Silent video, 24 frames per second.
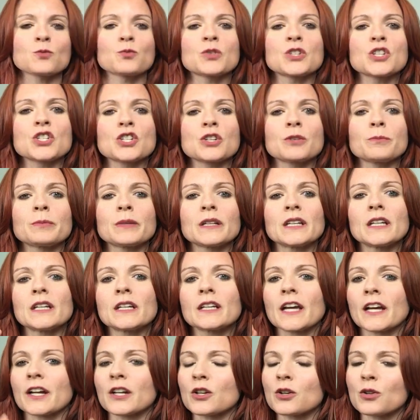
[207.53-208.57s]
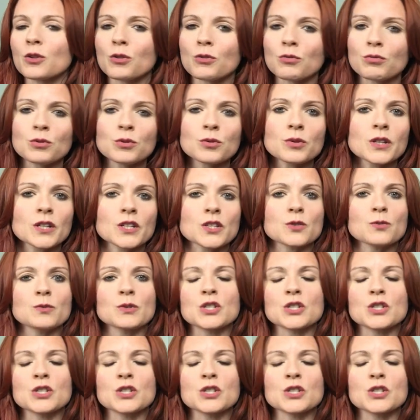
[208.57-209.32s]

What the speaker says: We should be getting through this.